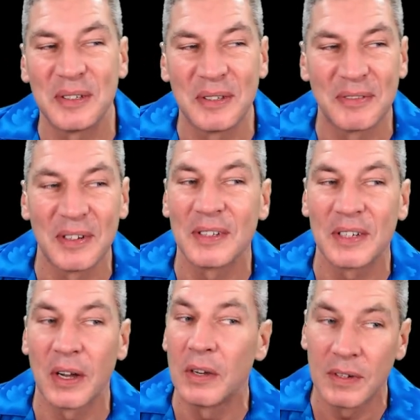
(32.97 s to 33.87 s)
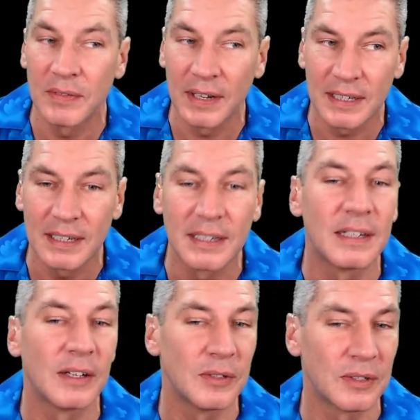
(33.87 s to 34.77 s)
your first COVID vaccine
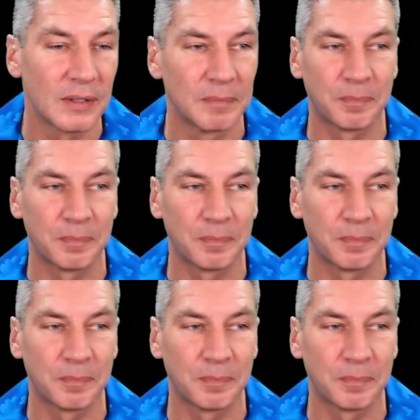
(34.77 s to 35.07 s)
dose?